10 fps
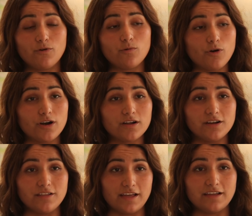work,
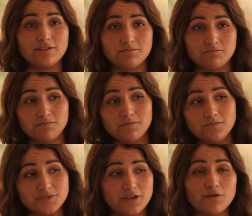unlike
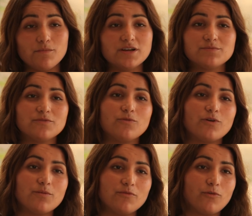several months
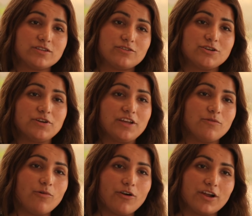before I started drinking
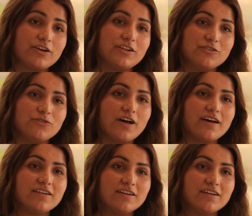the water. I couldn't do that.